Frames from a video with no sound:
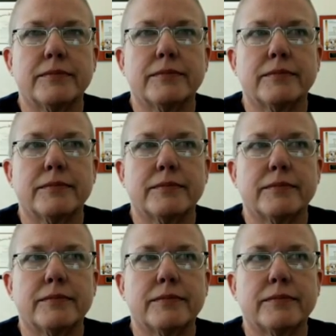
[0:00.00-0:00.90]

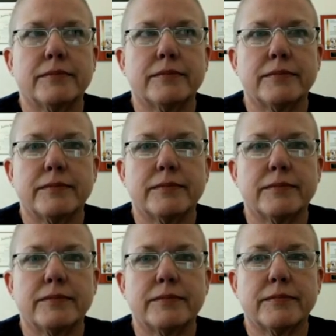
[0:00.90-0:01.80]

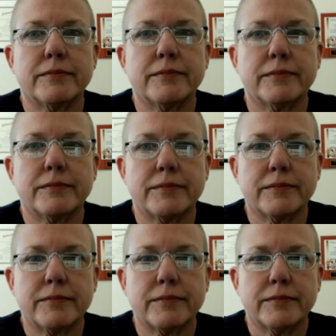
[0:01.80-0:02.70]

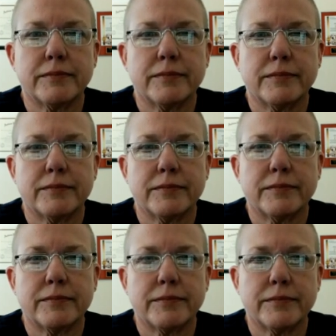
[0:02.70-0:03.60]

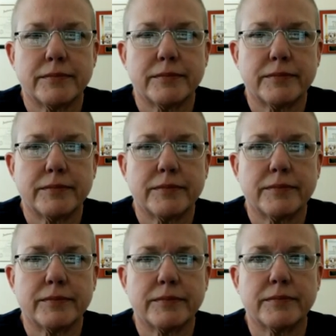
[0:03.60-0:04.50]

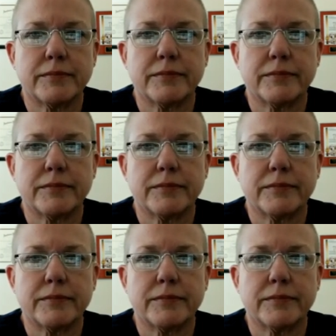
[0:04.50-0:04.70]
No words are spoken by the person on screen.